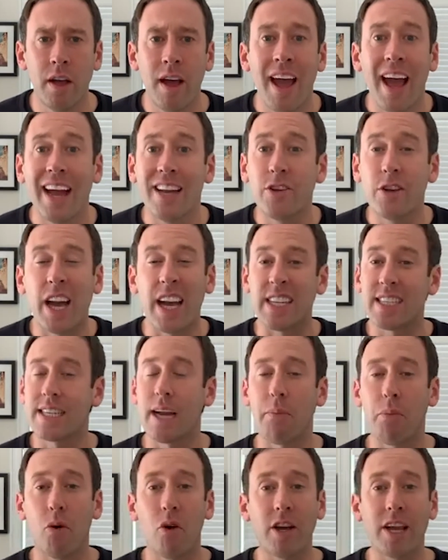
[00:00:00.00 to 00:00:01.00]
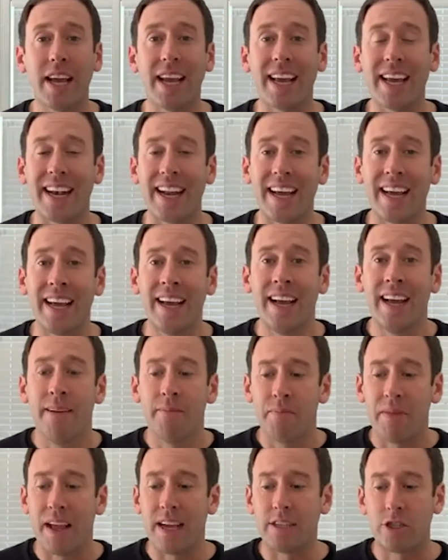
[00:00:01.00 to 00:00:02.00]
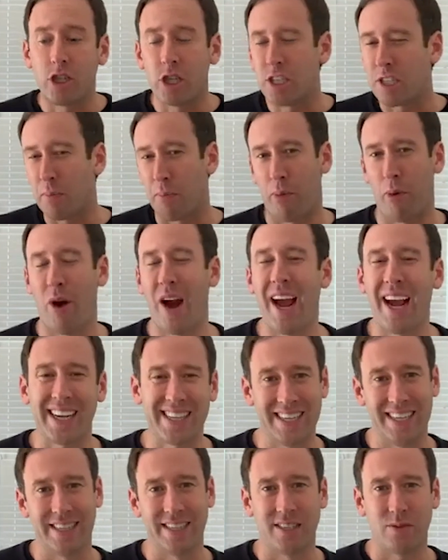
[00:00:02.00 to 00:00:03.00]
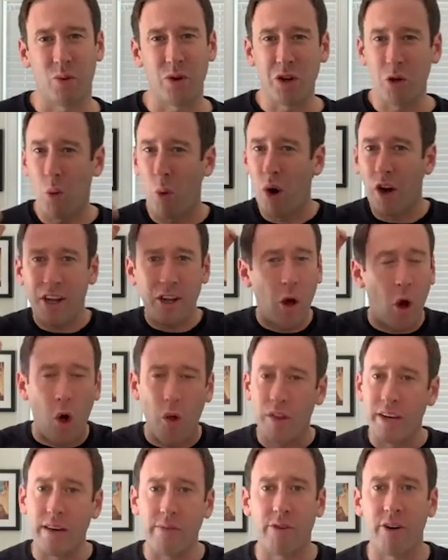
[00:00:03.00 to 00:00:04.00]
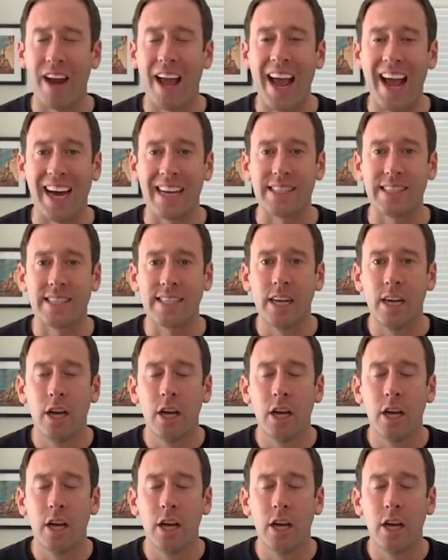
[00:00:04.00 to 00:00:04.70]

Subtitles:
And you got to stop looking at it as just a practice where you're wearing all the different hats.